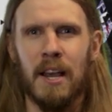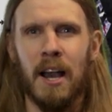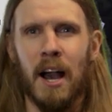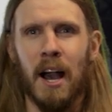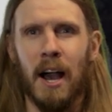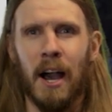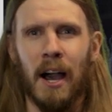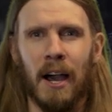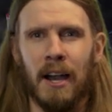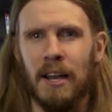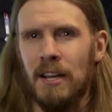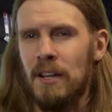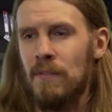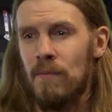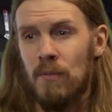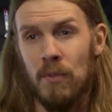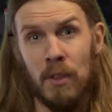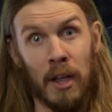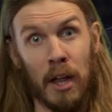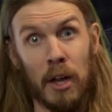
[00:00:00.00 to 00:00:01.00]
Uh,
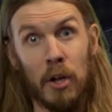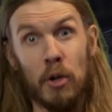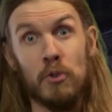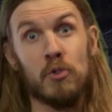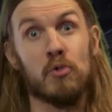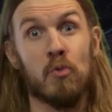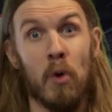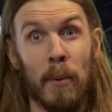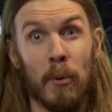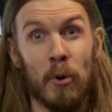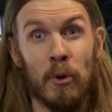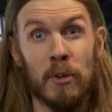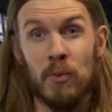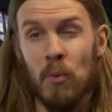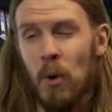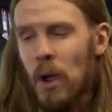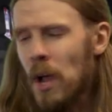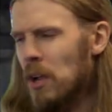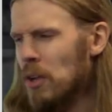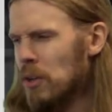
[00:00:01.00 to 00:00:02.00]
they got a new drummer as
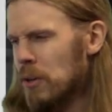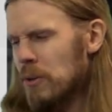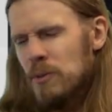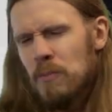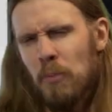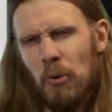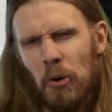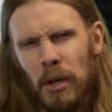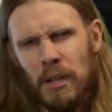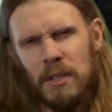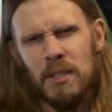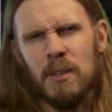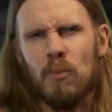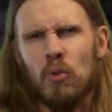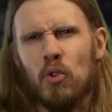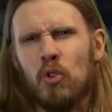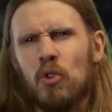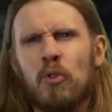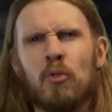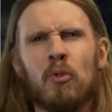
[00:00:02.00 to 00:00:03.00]
well, who's bringing some
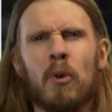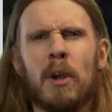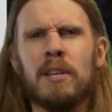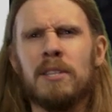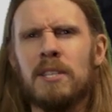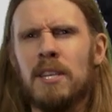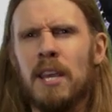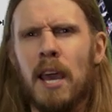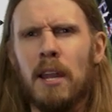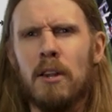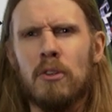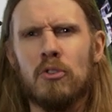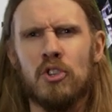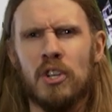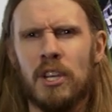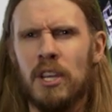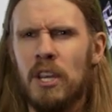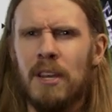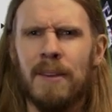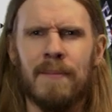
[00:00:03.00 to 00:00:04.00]
crazy
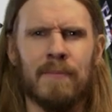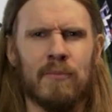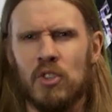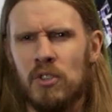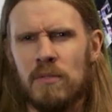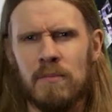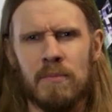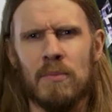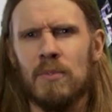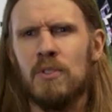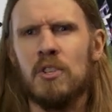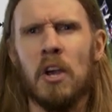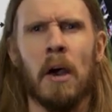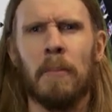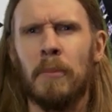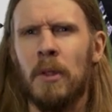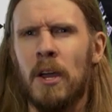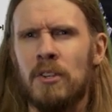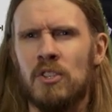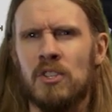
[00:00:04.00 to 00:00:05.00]
energy
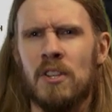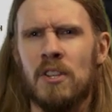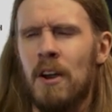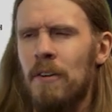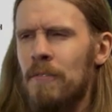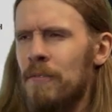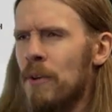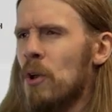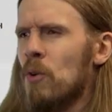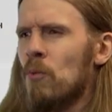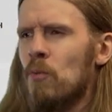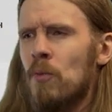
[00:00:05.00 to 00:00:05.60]
top-notch stuff.